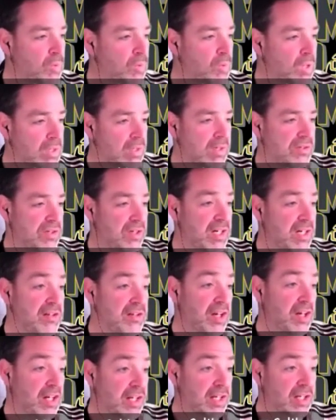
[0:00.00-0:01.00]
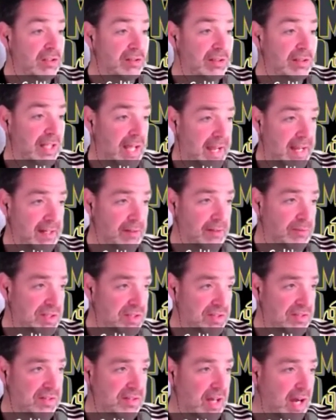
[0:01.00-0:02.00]
So here they're going to go late, which
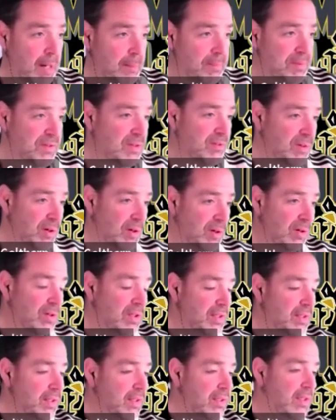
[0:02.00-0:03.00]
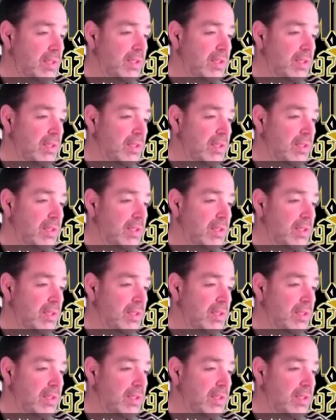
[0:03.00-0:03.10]
is the opposite of early.